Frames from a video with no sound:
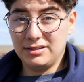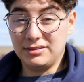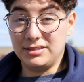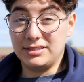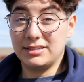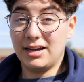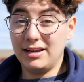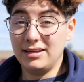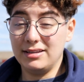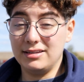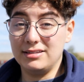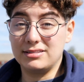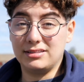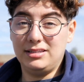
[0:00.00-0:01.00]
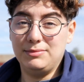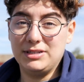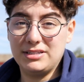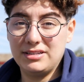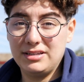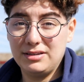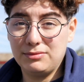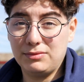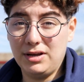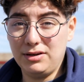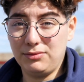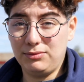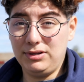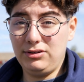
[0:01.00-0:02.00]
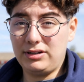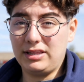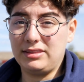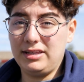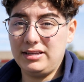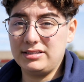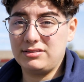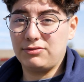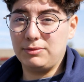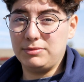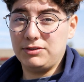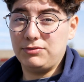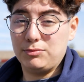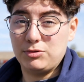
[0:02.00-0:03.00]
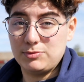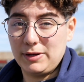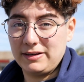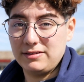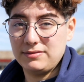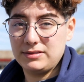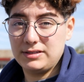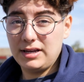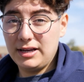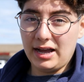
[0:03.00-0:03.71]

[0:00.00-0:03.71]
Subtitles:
The sky is the limit when we look at things from different perspectives.